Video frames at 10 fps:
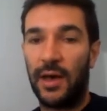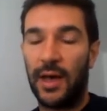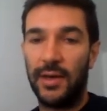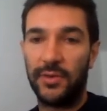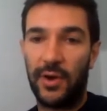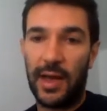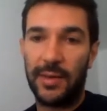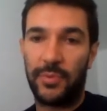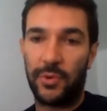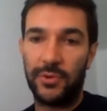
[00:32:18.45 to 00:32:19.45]
an
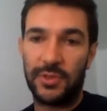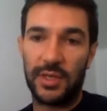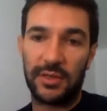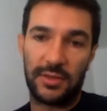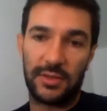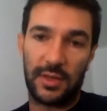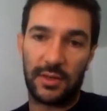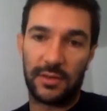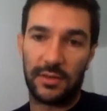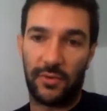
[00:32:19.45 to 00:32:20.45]
underlying process
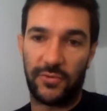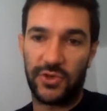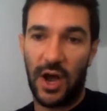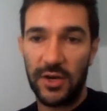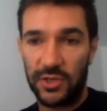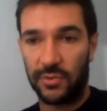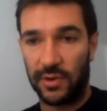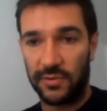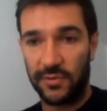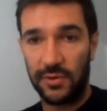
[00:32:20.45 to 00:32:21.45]
of charge
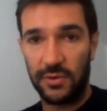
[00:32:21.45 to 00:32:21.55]
transfer.